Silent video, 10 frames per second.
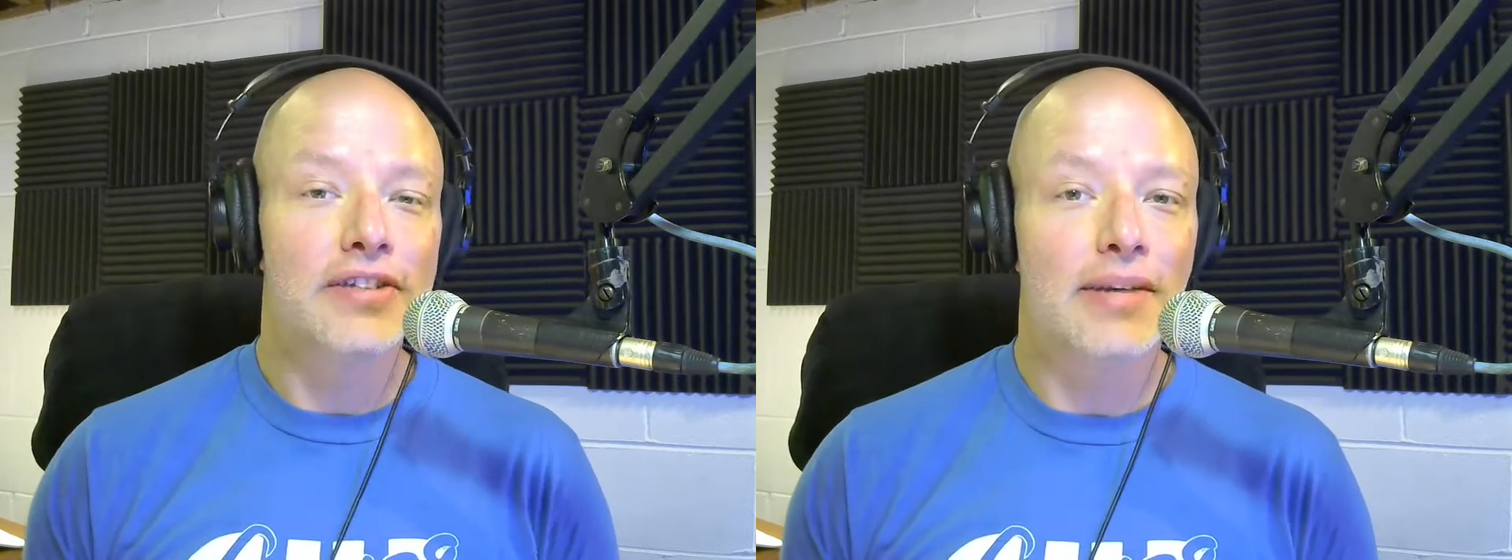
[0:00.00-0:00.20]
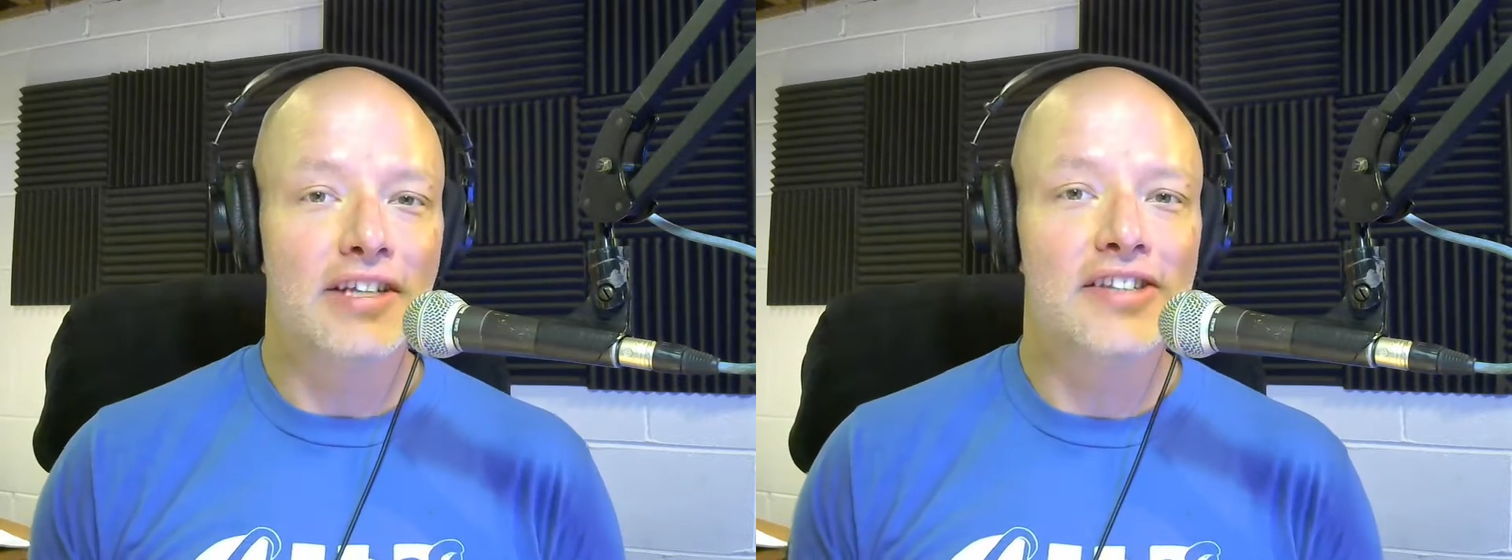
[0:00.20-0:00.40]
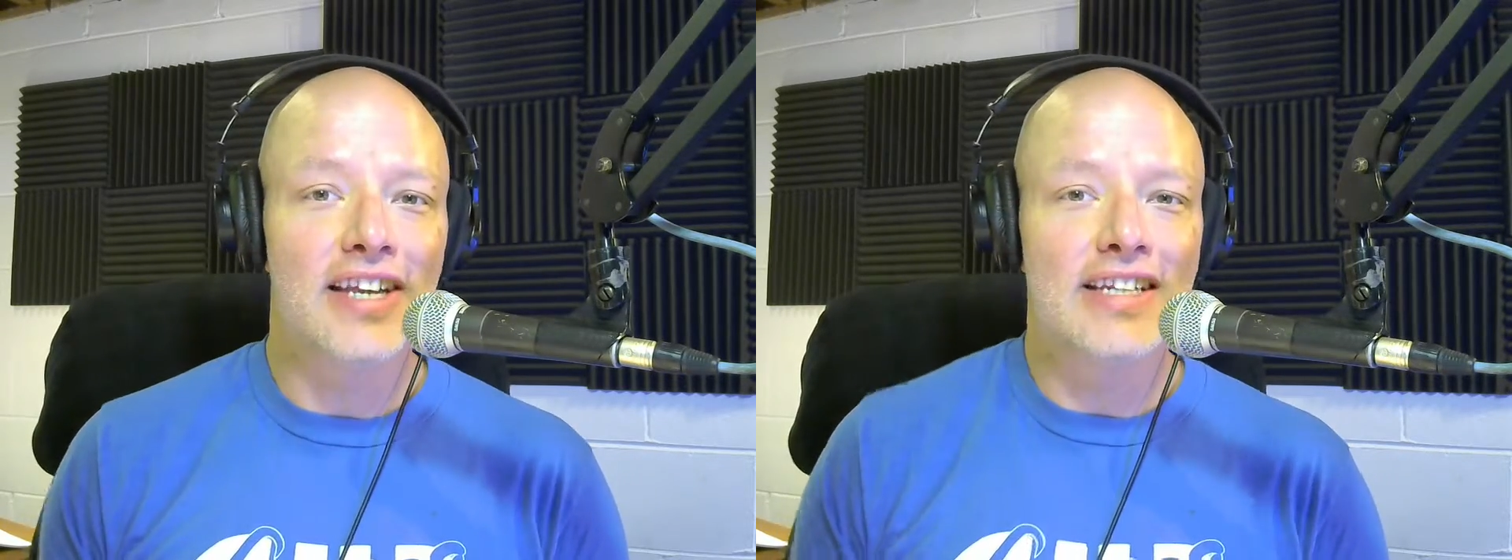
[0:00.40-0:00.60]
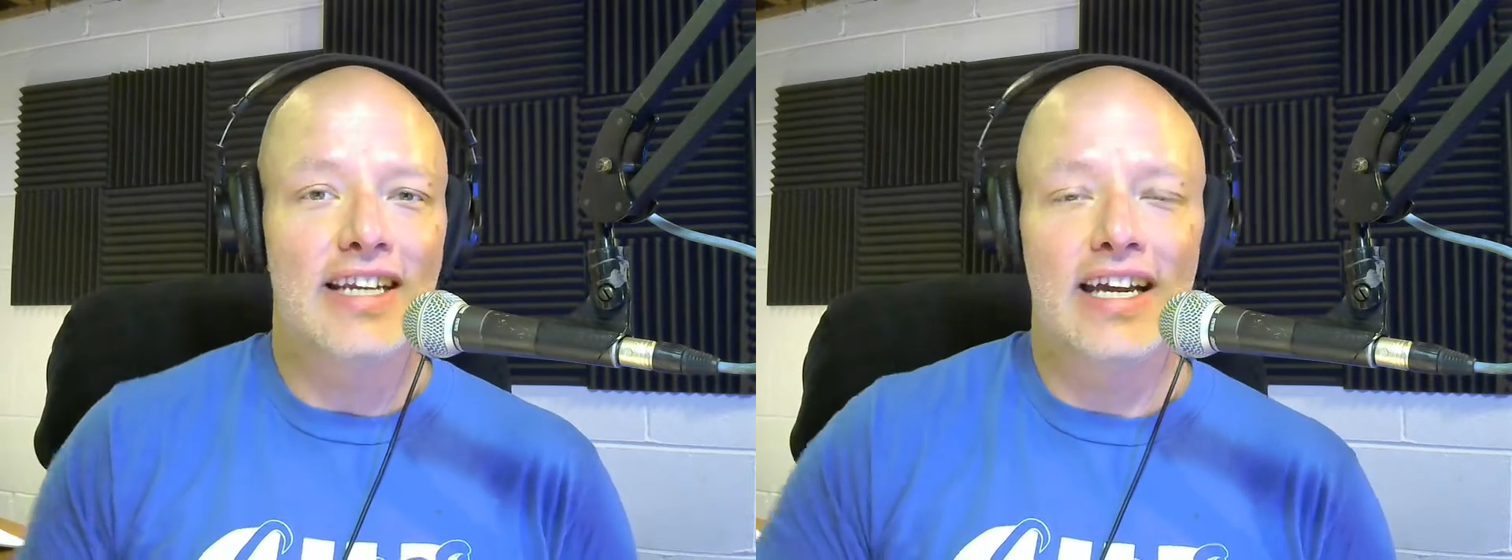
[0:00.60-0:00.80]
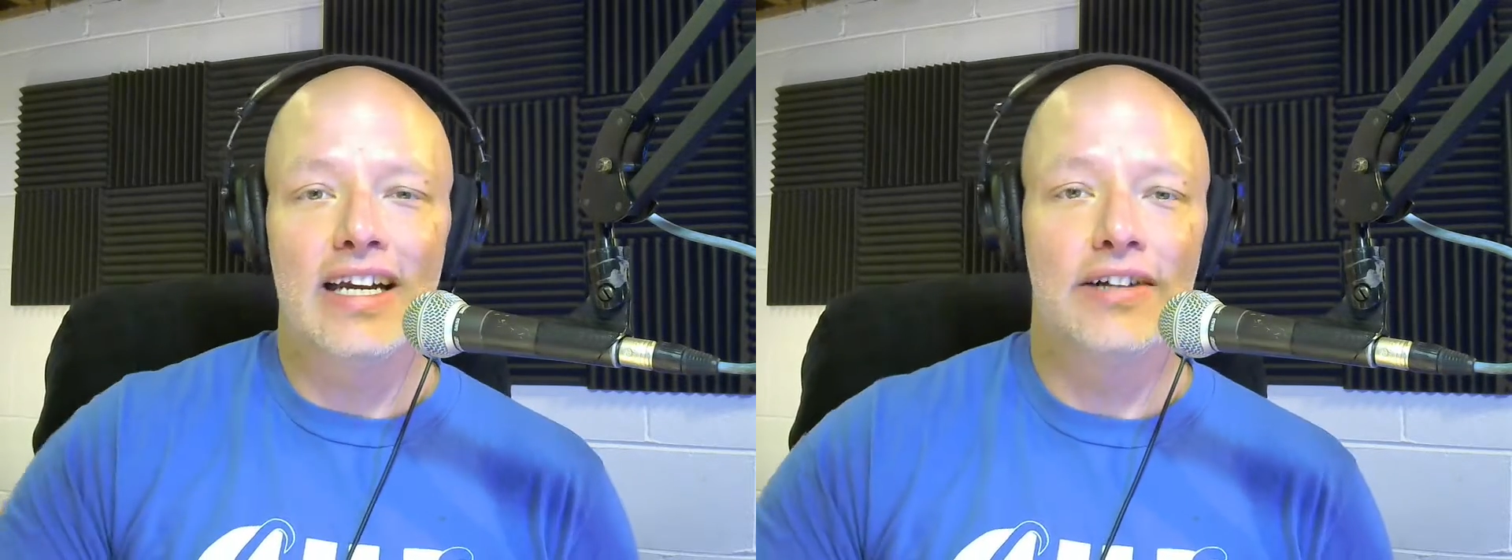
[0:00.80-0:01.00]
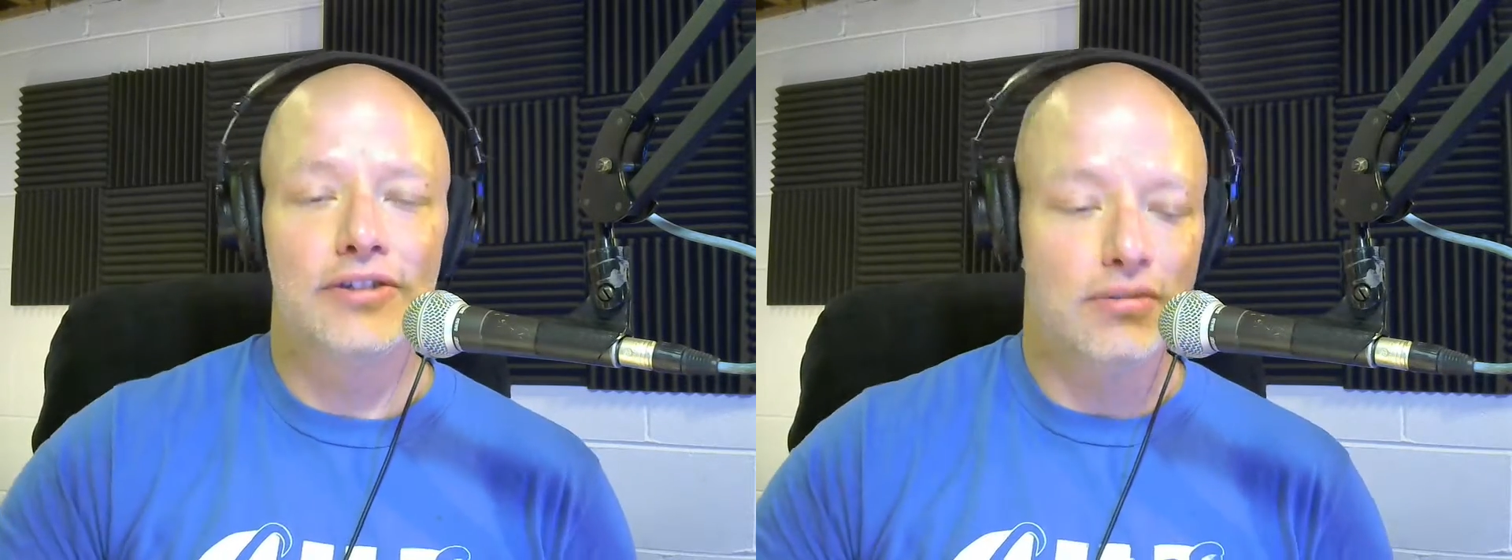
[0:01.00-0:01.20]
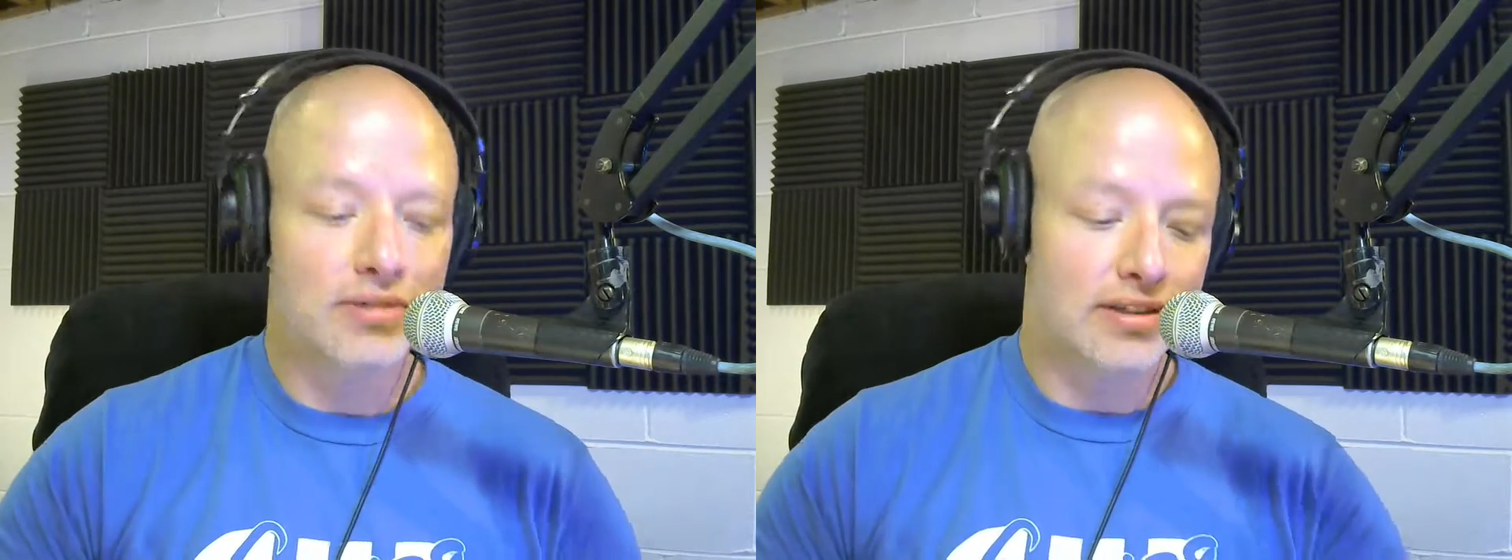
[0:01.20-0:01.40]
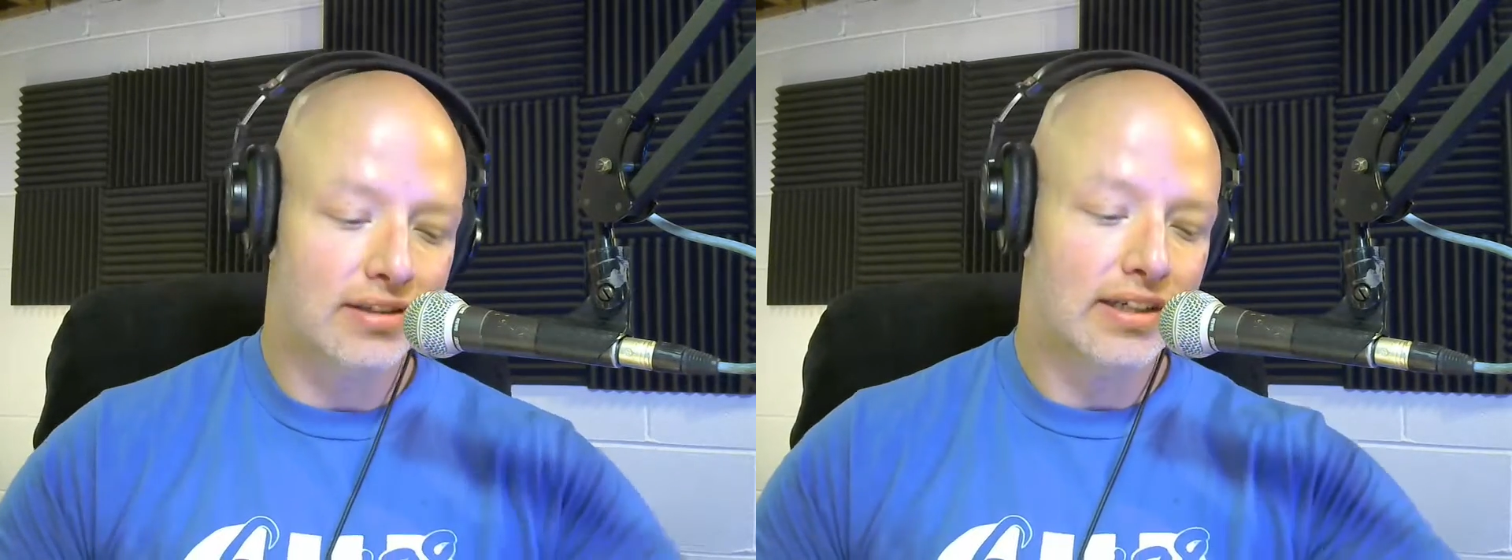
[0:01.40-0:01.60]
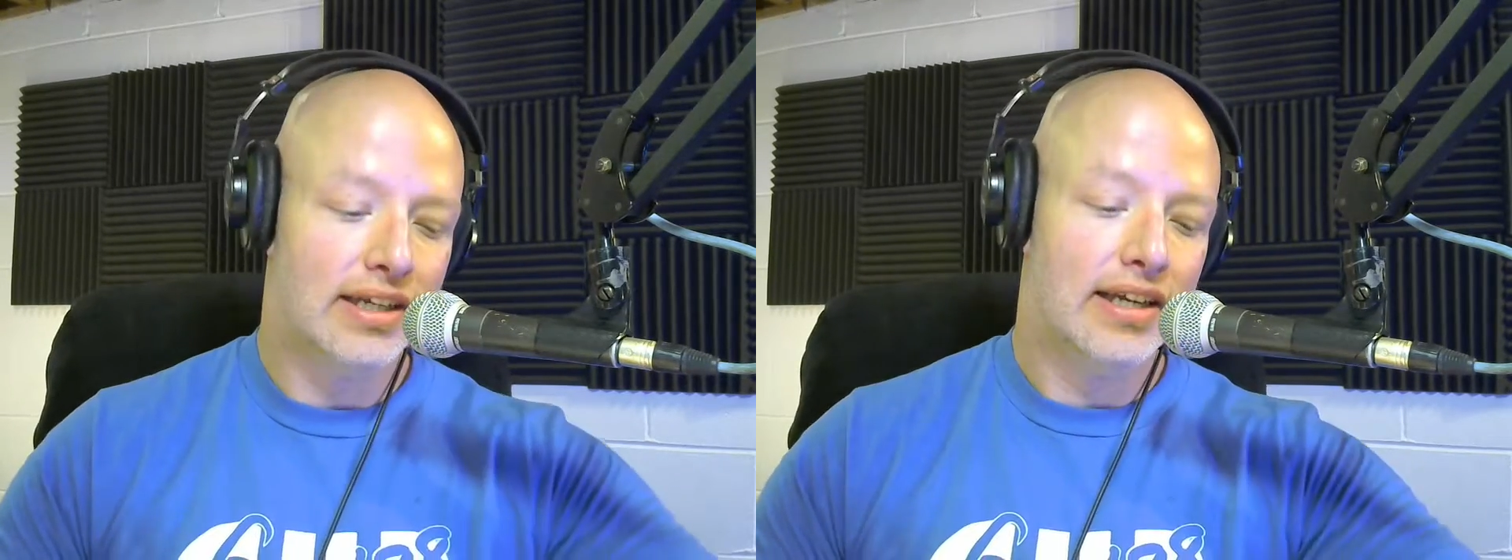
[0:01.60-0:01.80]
coming Sunday, October,